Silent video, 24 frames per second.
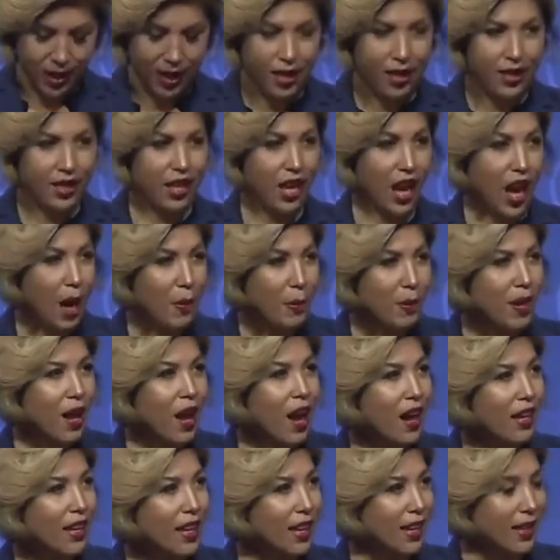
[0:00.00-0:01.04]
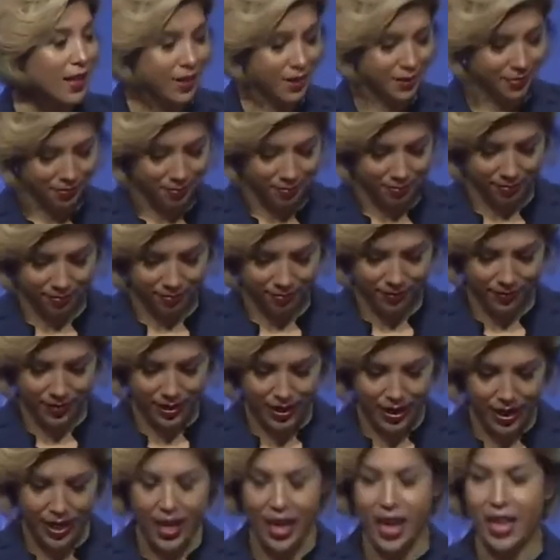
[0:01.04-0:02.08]
The Abenaki
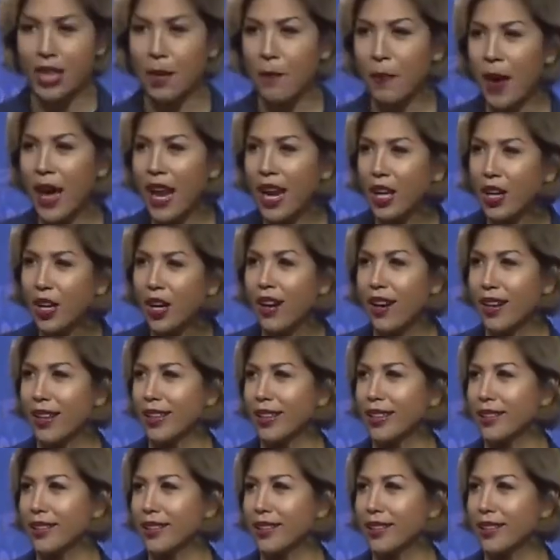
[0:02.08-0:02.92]
and the Pennacook.